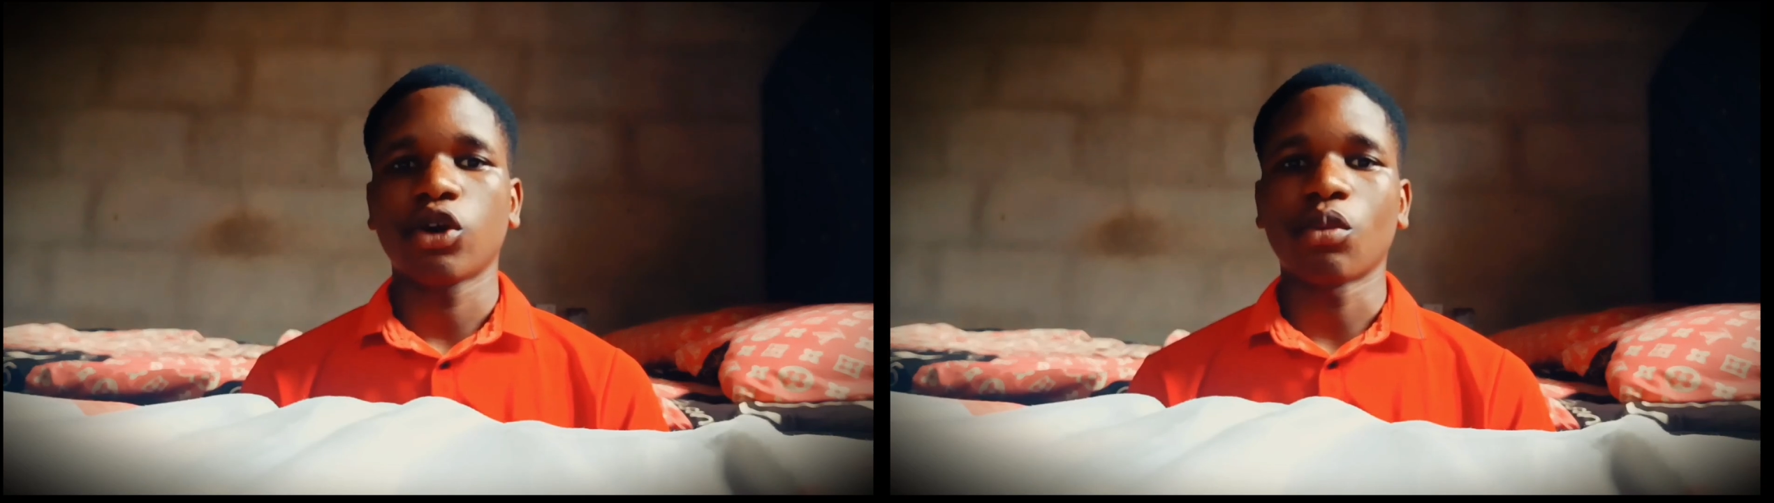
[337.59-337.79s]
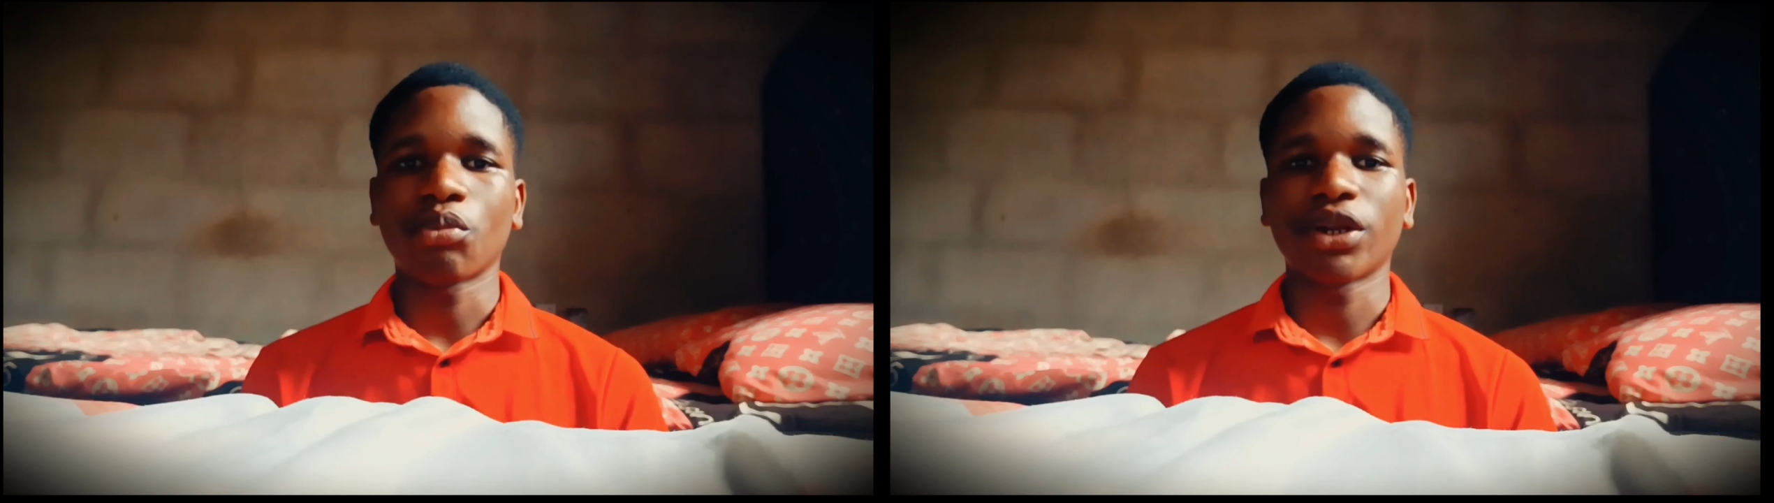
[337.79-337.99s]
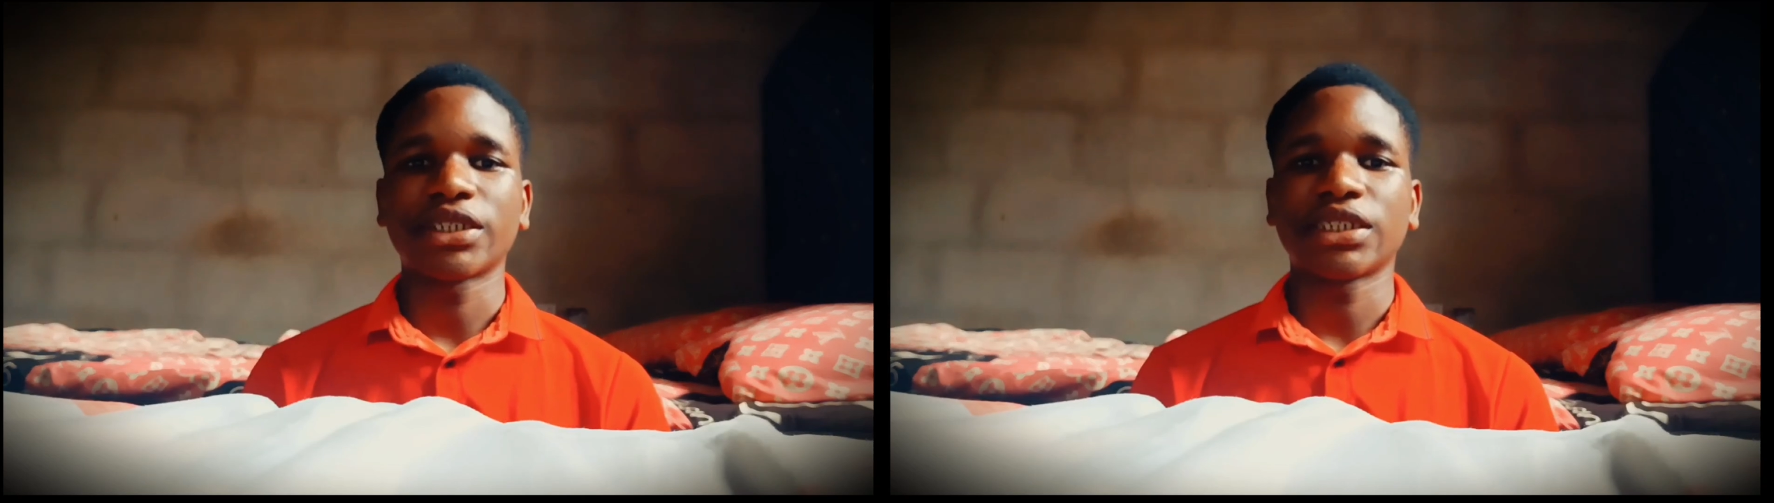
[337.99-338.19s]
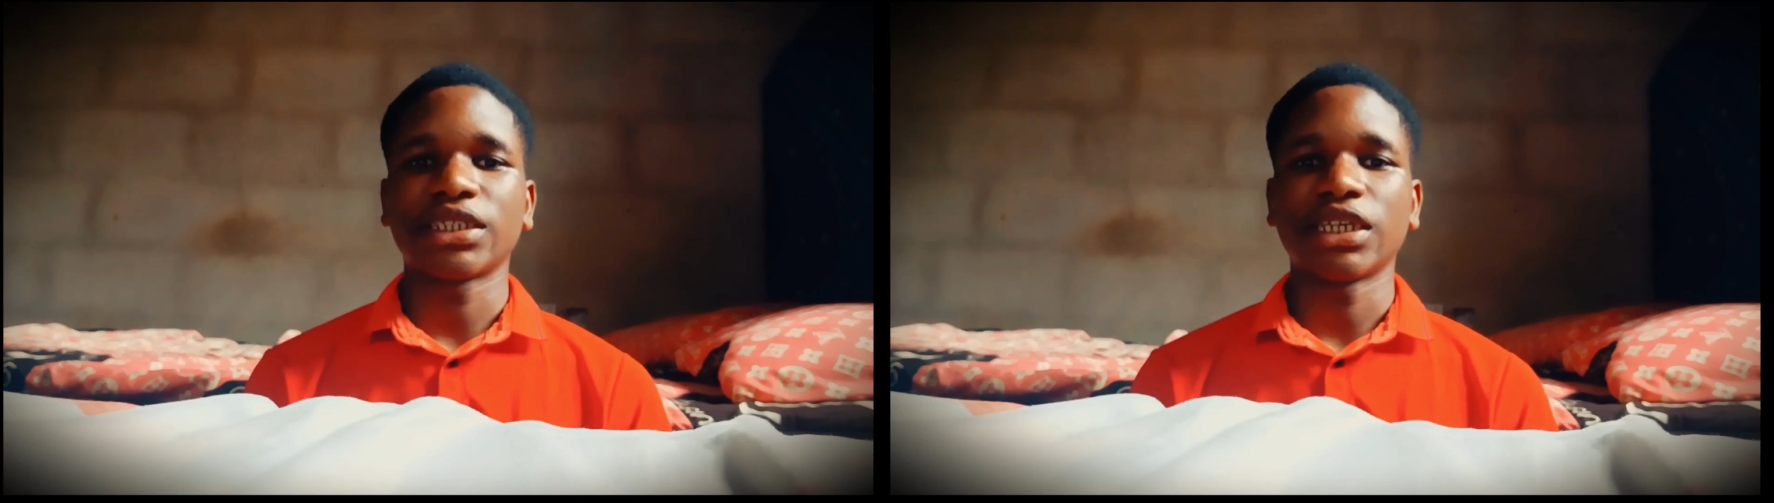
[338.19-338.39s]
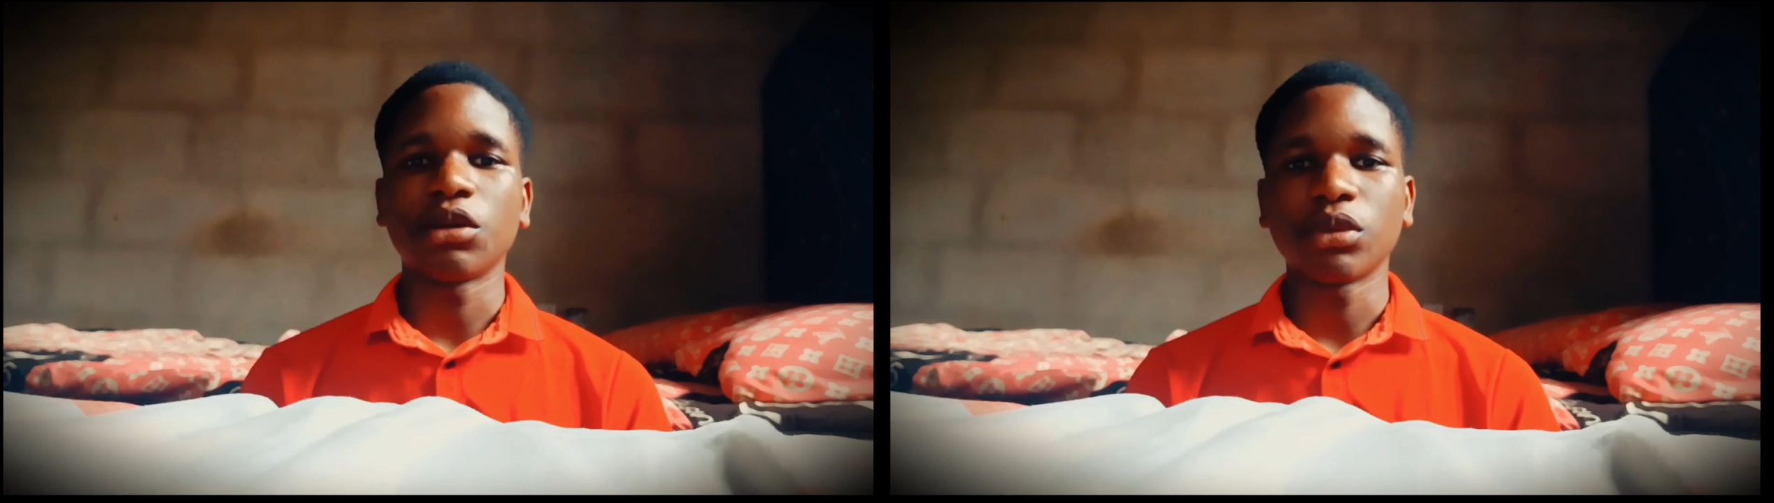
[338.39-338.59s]

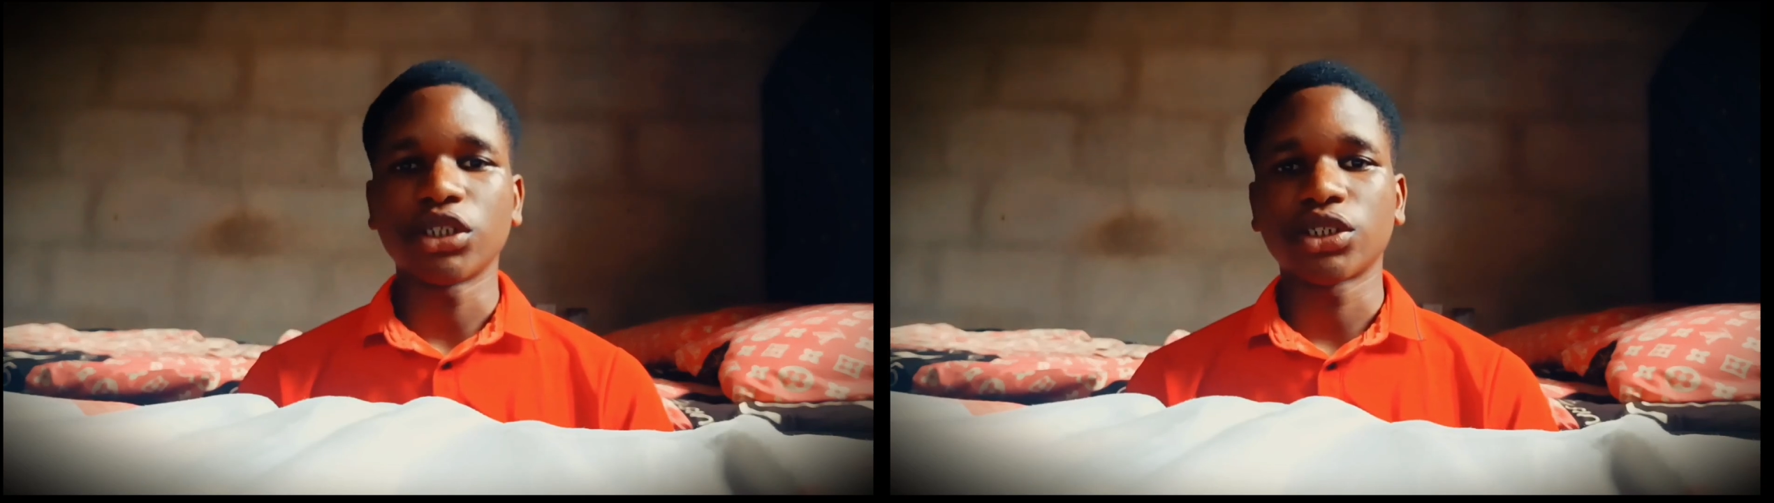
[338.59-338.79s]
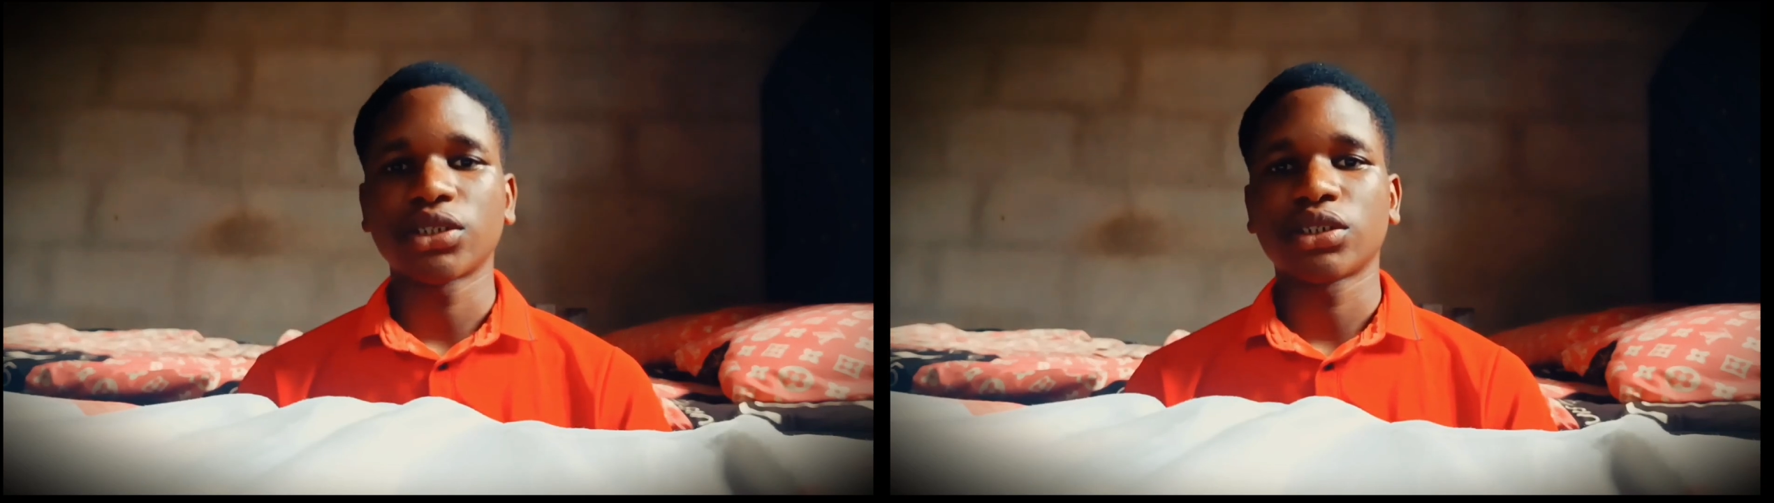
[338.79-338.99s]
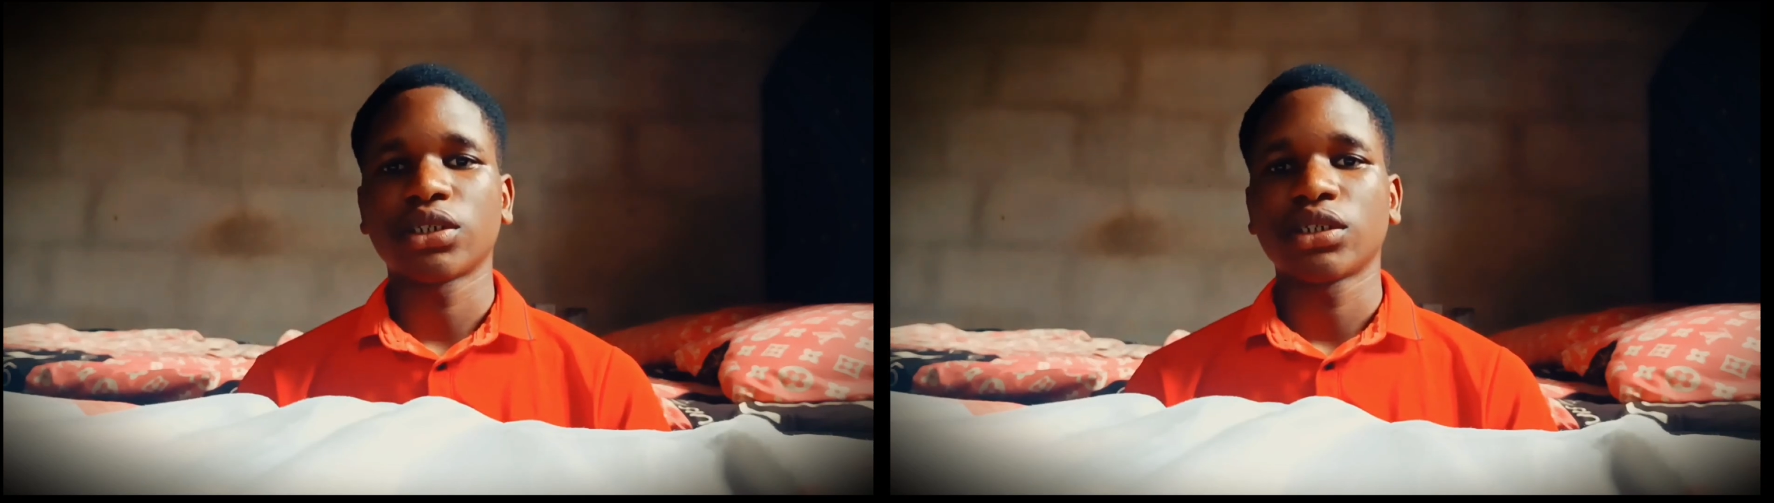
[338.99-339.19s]
compresses the image